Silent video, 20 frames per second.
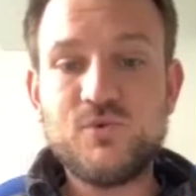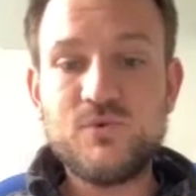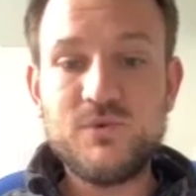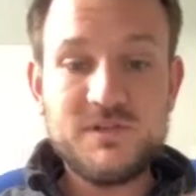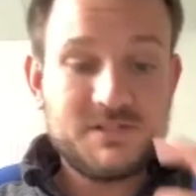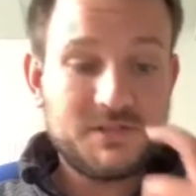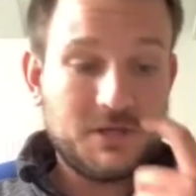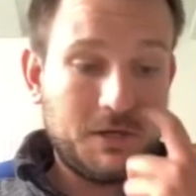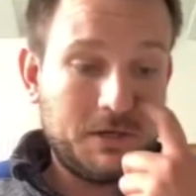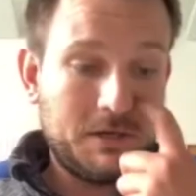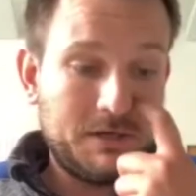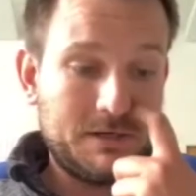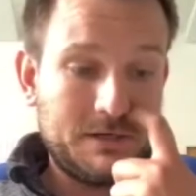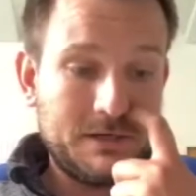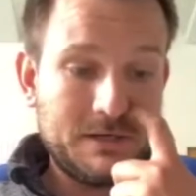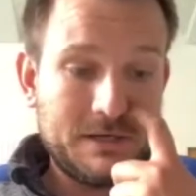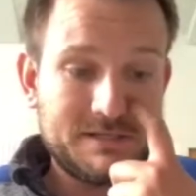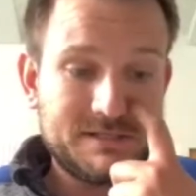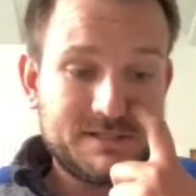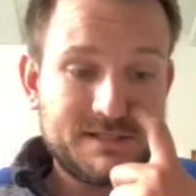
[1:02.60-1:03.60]
is on
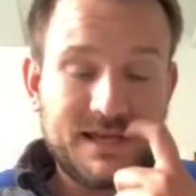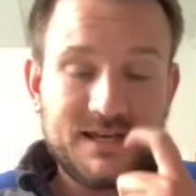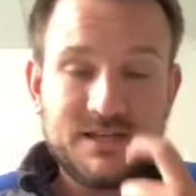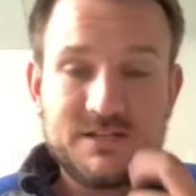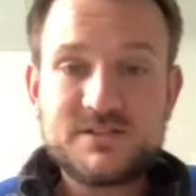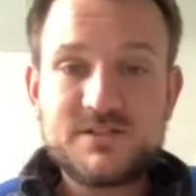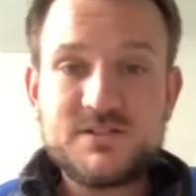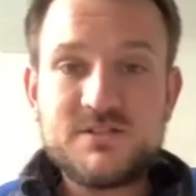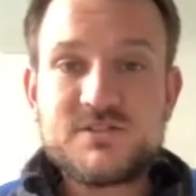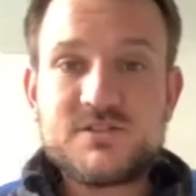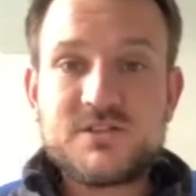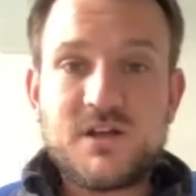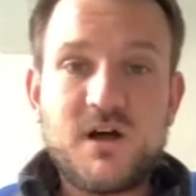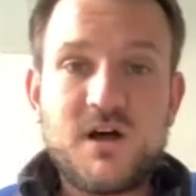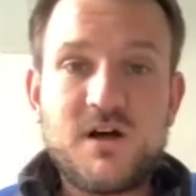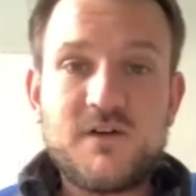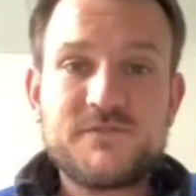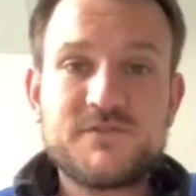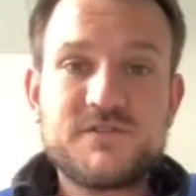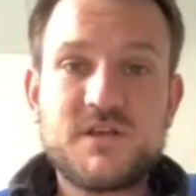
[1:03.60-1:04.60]
a skeleton
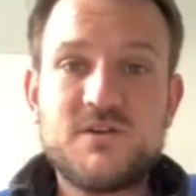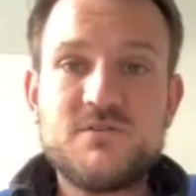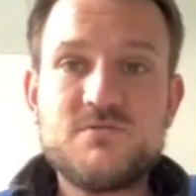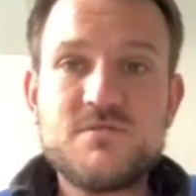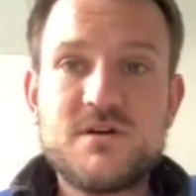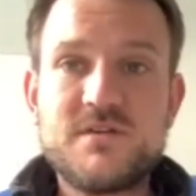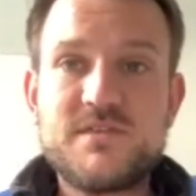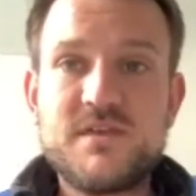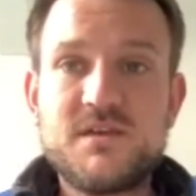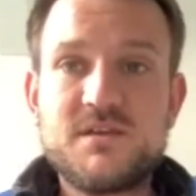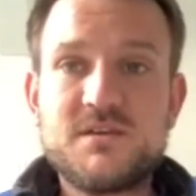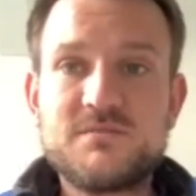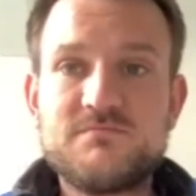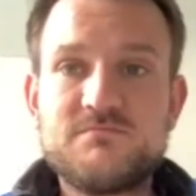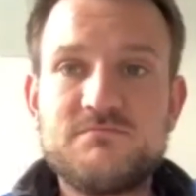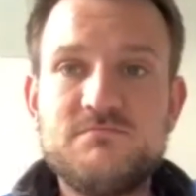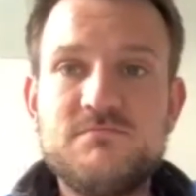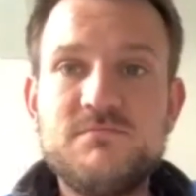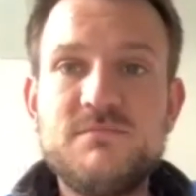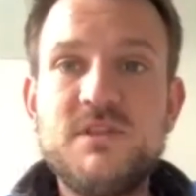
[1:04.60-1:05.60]
staff, so I think
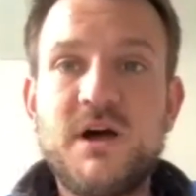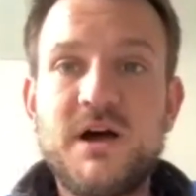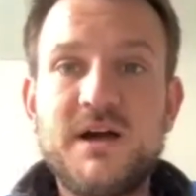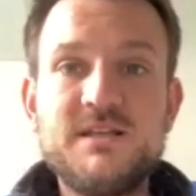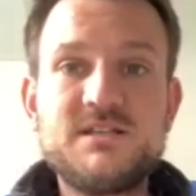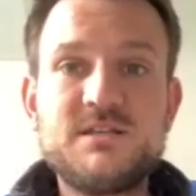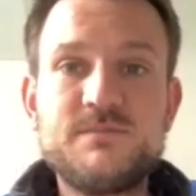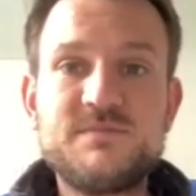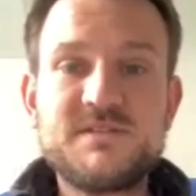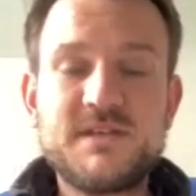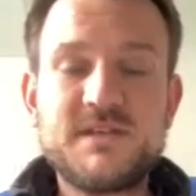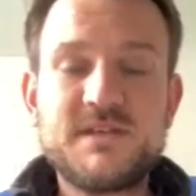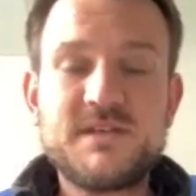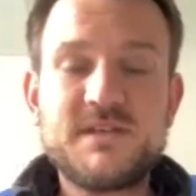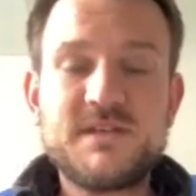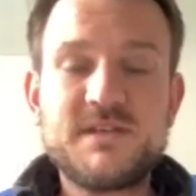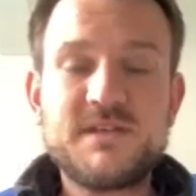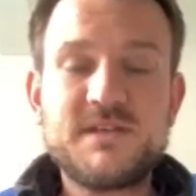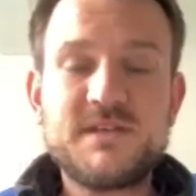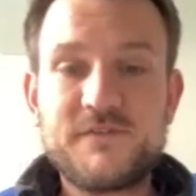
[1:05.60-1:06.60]
90% of
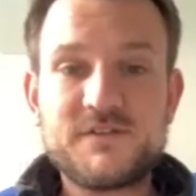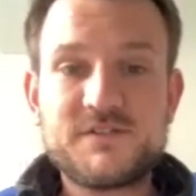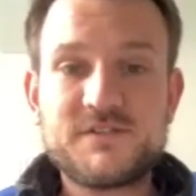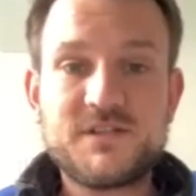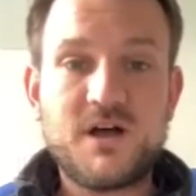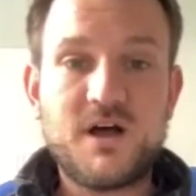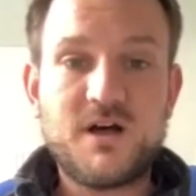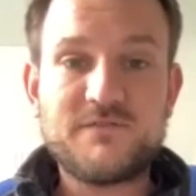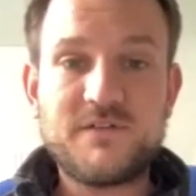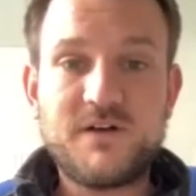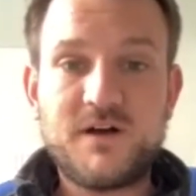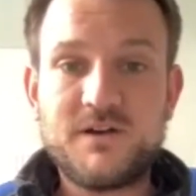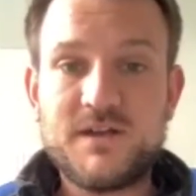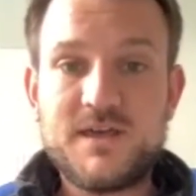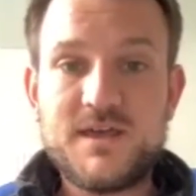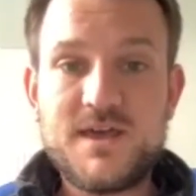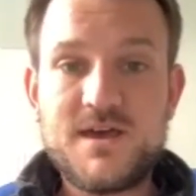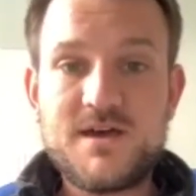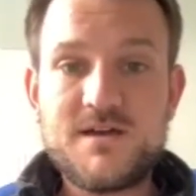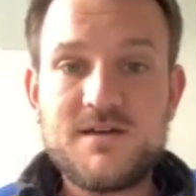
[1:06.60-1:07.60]
our office staff aren't
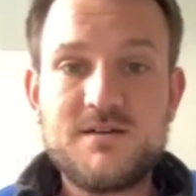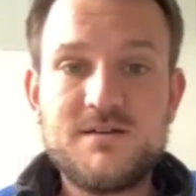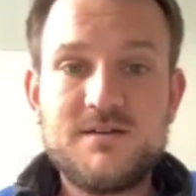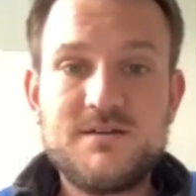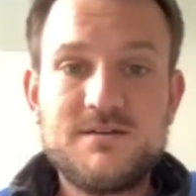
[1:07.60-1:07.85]
here.